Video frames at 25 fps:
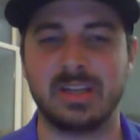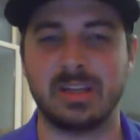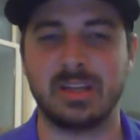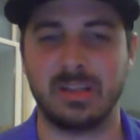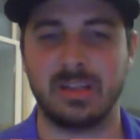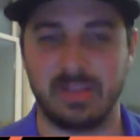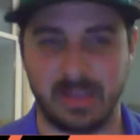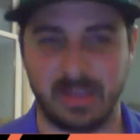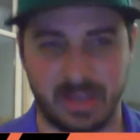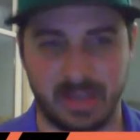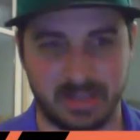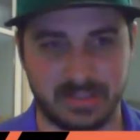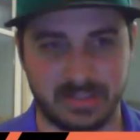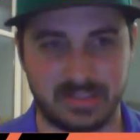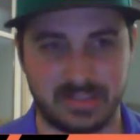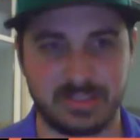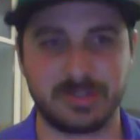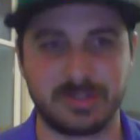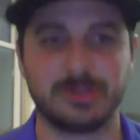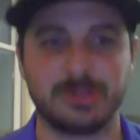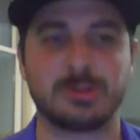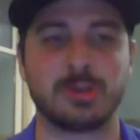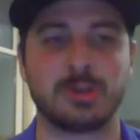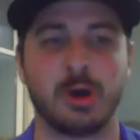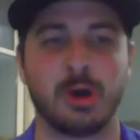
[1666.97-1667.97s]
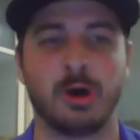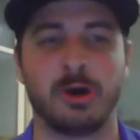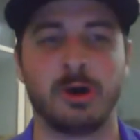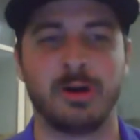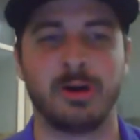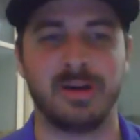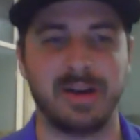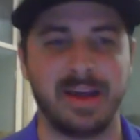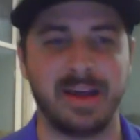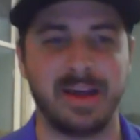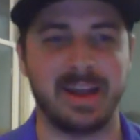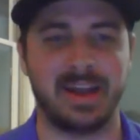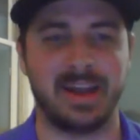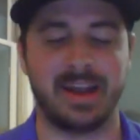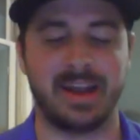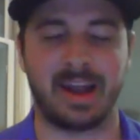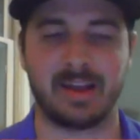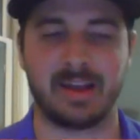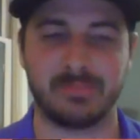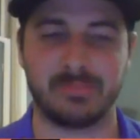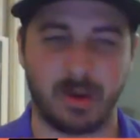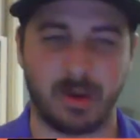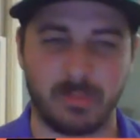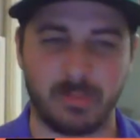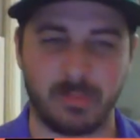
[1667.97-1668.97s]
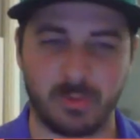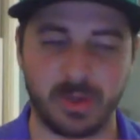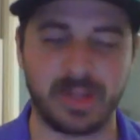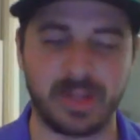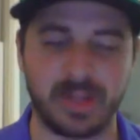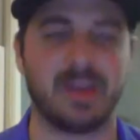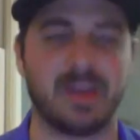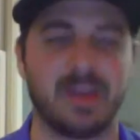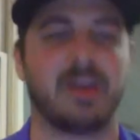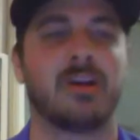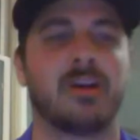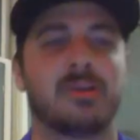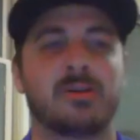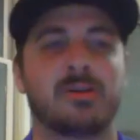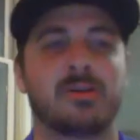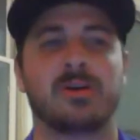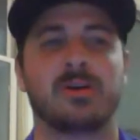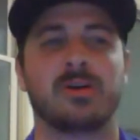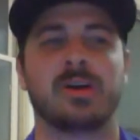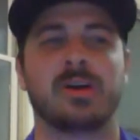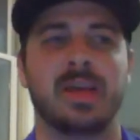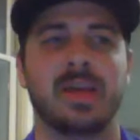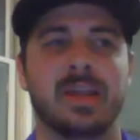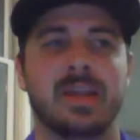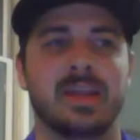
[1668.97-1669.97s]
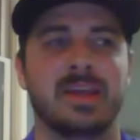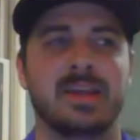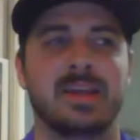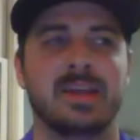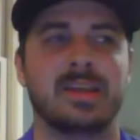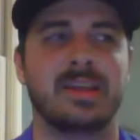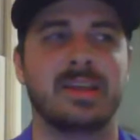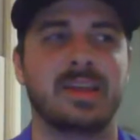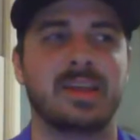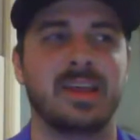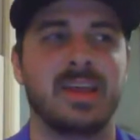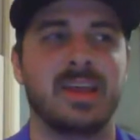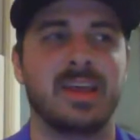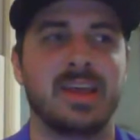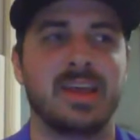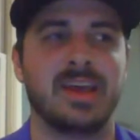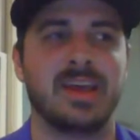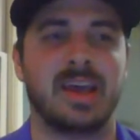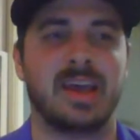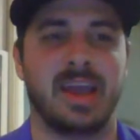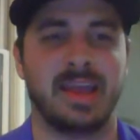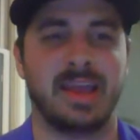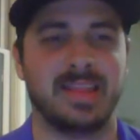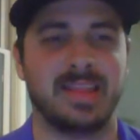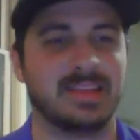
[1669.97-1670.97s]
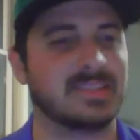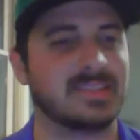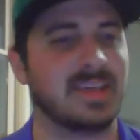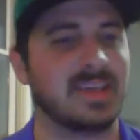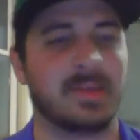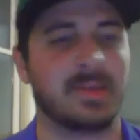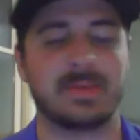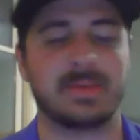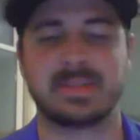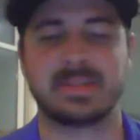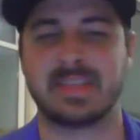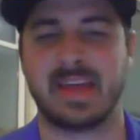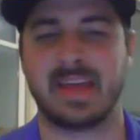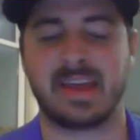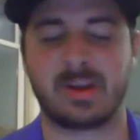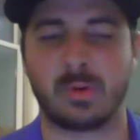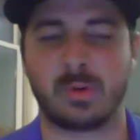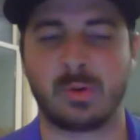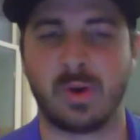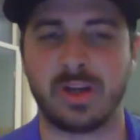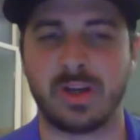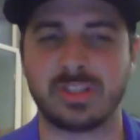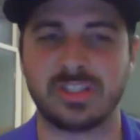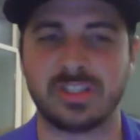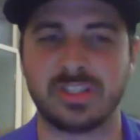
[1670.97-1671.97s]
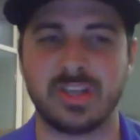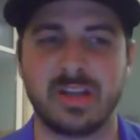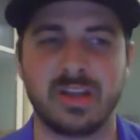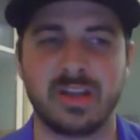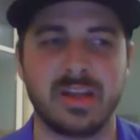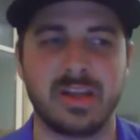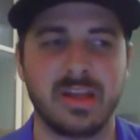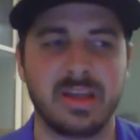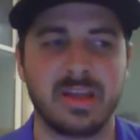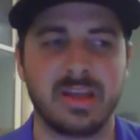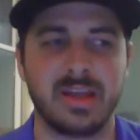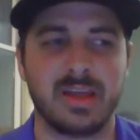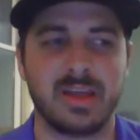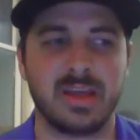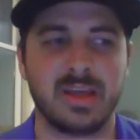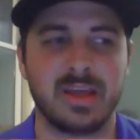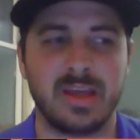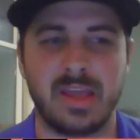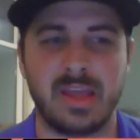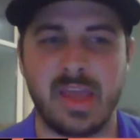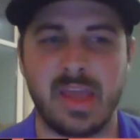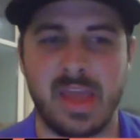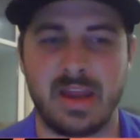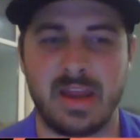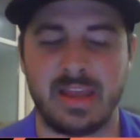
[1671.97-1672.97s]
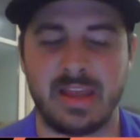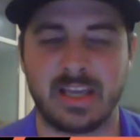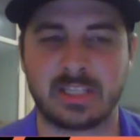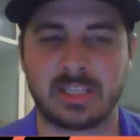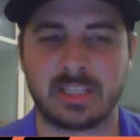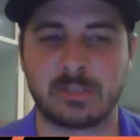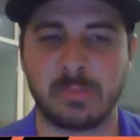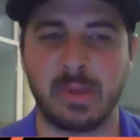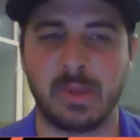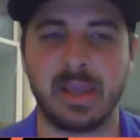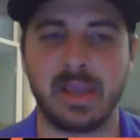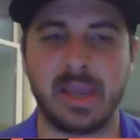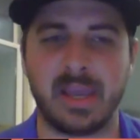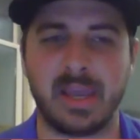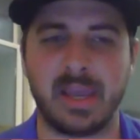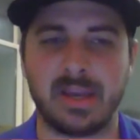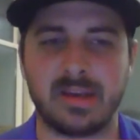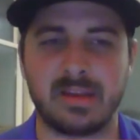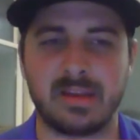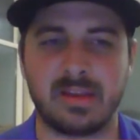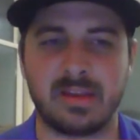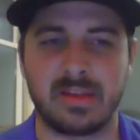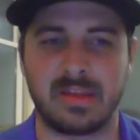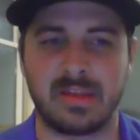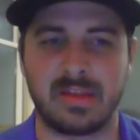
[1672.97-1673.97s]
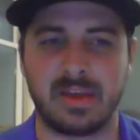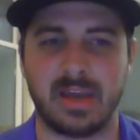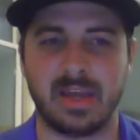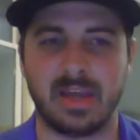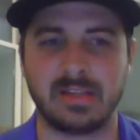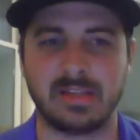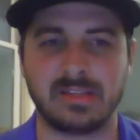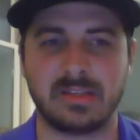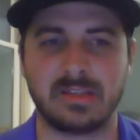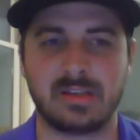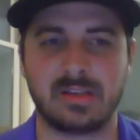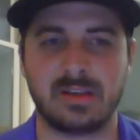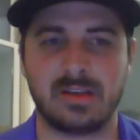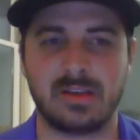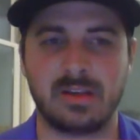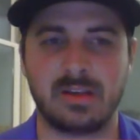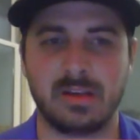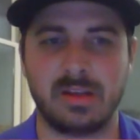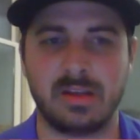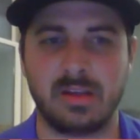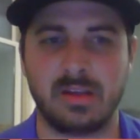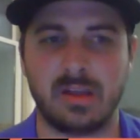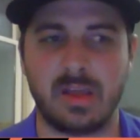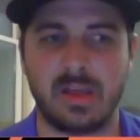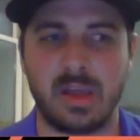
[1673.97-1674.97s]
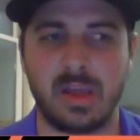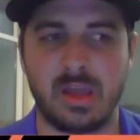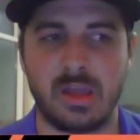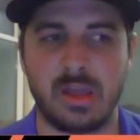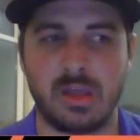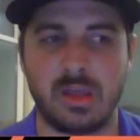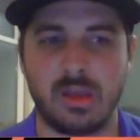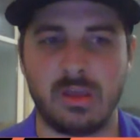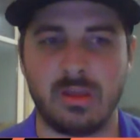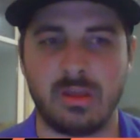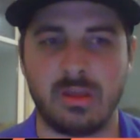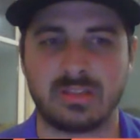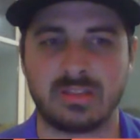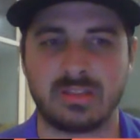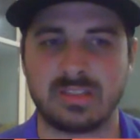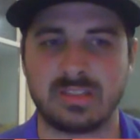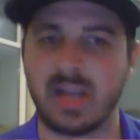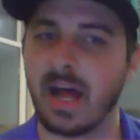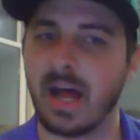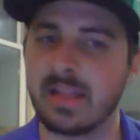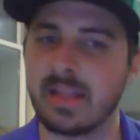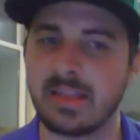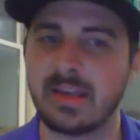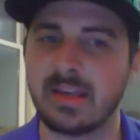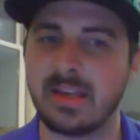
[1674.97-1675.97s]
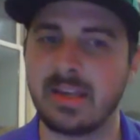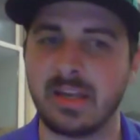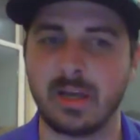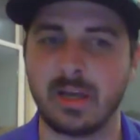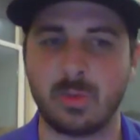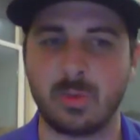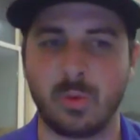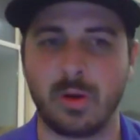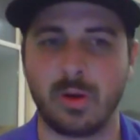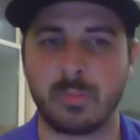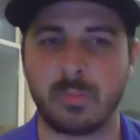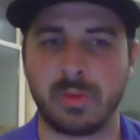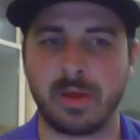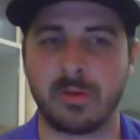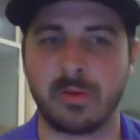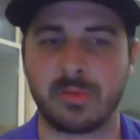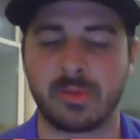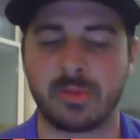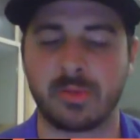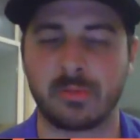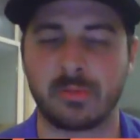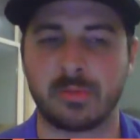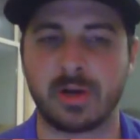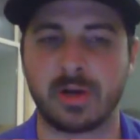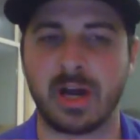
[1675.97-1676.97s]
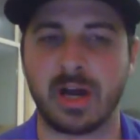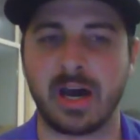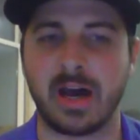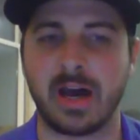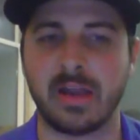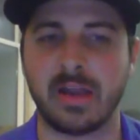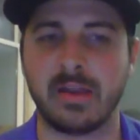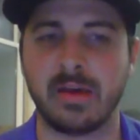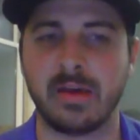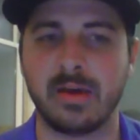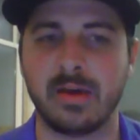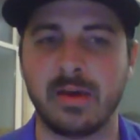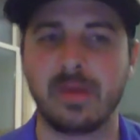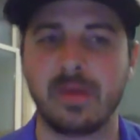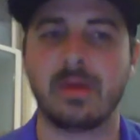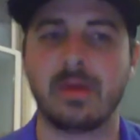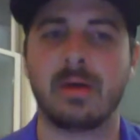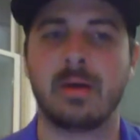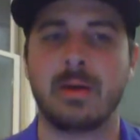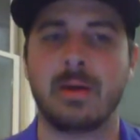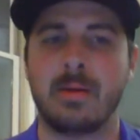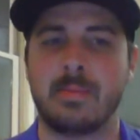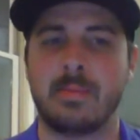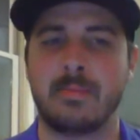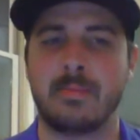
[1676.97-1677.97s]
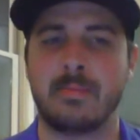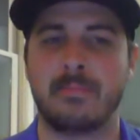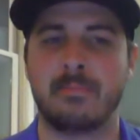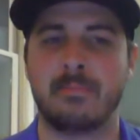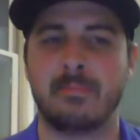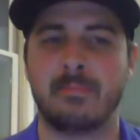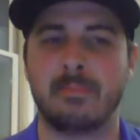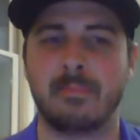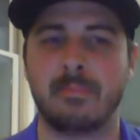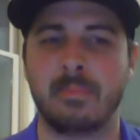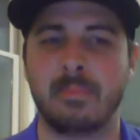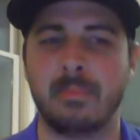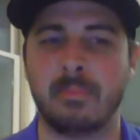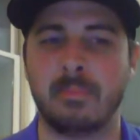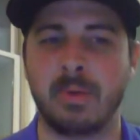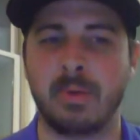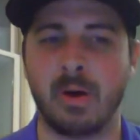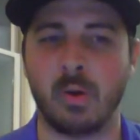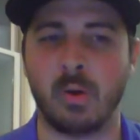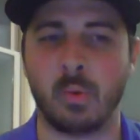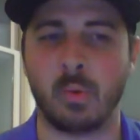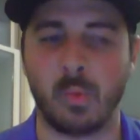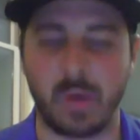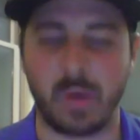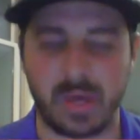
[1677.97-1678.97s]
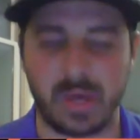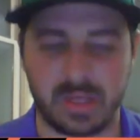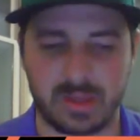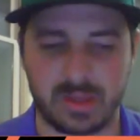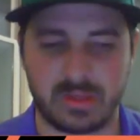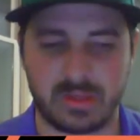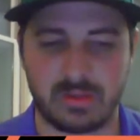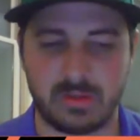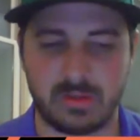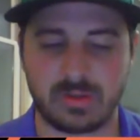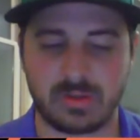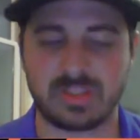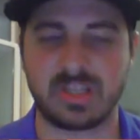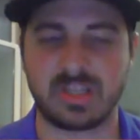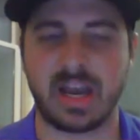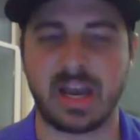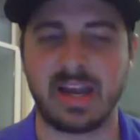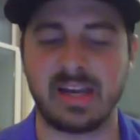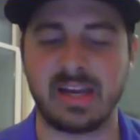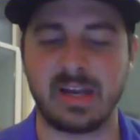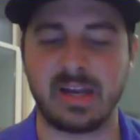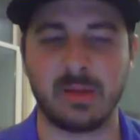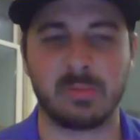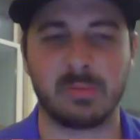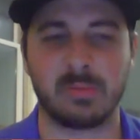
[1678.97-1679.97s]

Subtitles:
Yes. So, and I'm reading the article and I had the same exact question. And he explained that it's not that he didn't want to play with LeBron, but with signing a